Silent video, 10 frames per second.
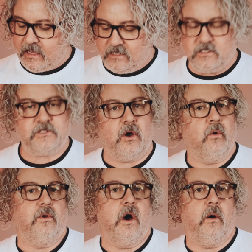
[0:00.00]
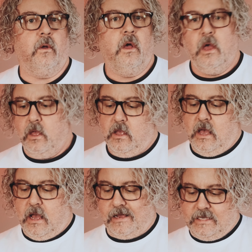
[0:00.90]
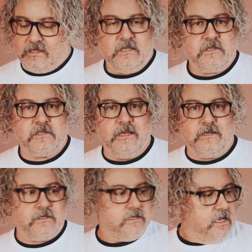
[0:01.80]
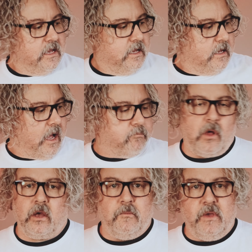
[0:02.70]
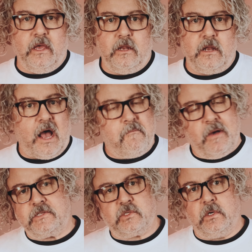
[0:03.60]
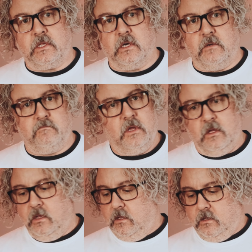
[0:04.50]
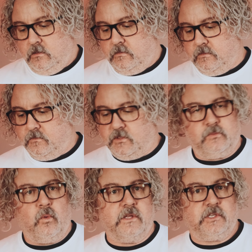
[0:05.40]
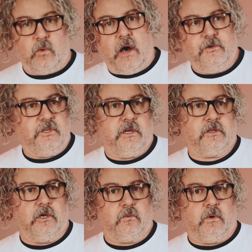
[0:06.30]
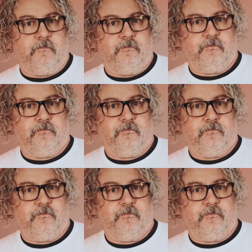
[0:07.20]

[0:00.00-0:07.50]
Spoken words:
I just don't know. I get these things, I plug them in, I mess with them. Once in a while, you get a good one.